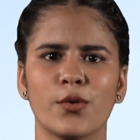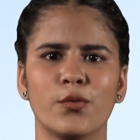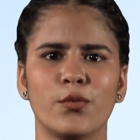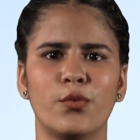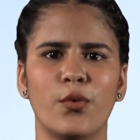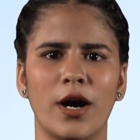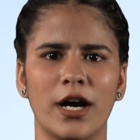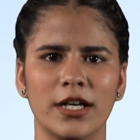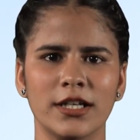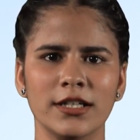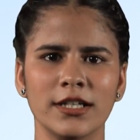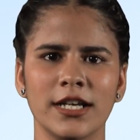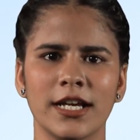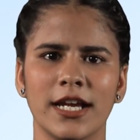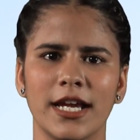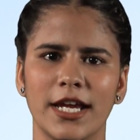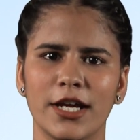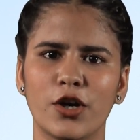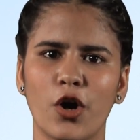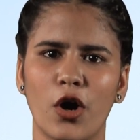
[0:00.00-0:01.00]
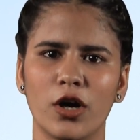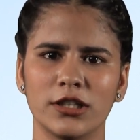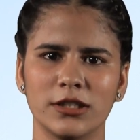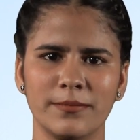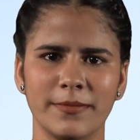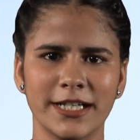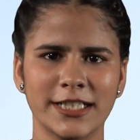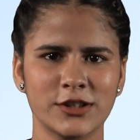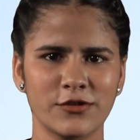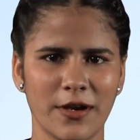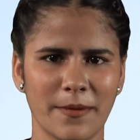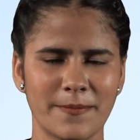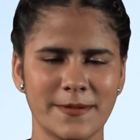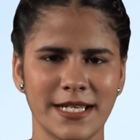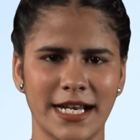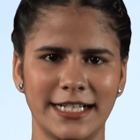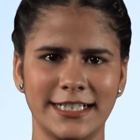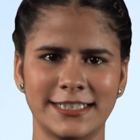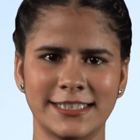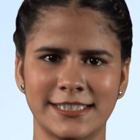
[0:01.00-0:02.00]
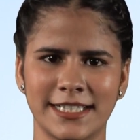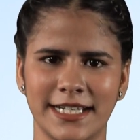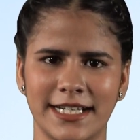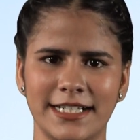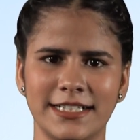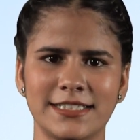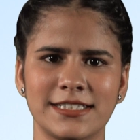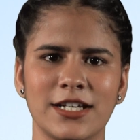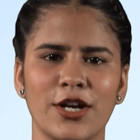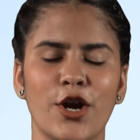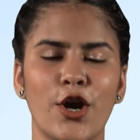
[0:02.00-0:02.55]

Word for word: One economics website states,